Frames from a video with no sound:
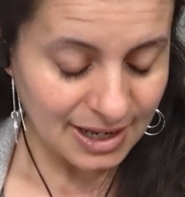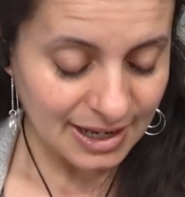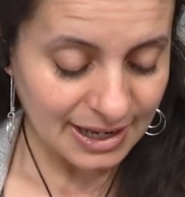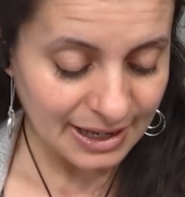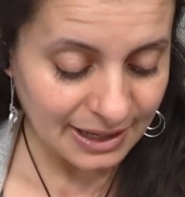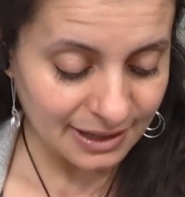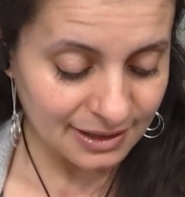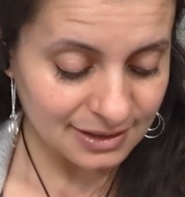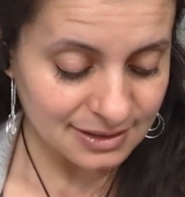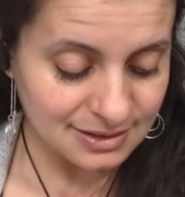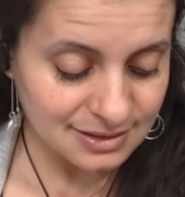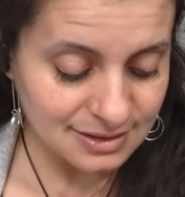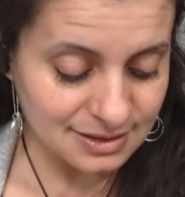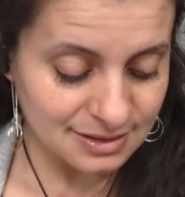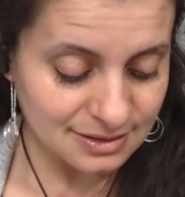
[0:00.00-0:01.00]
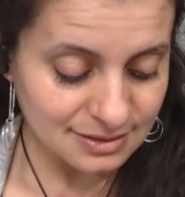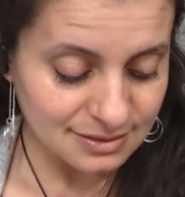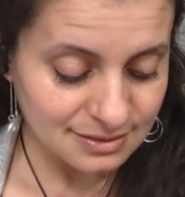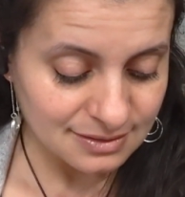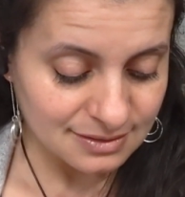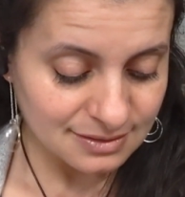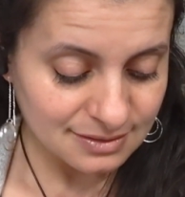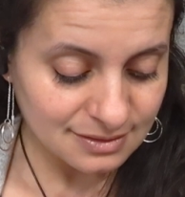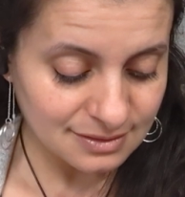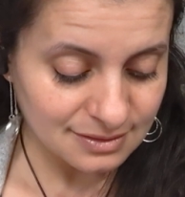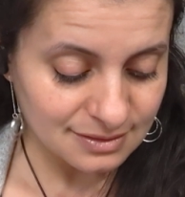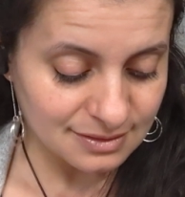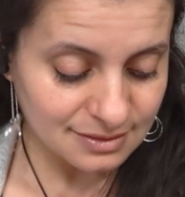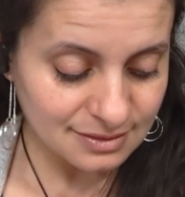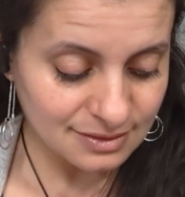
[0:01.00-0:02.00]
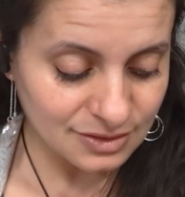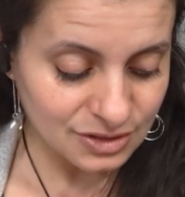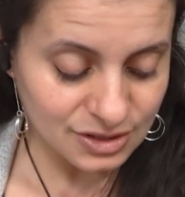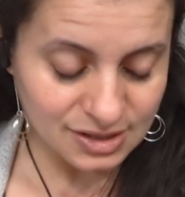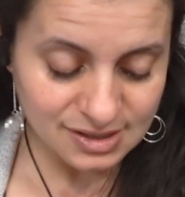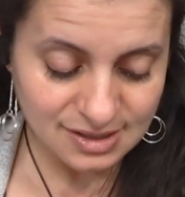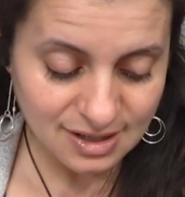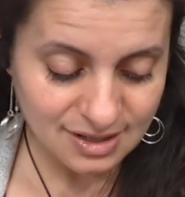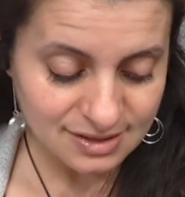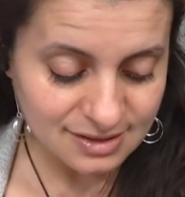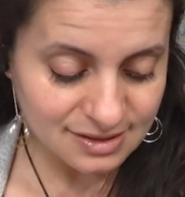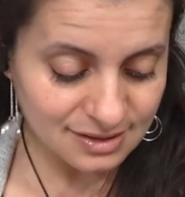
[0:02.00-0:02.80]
And she's got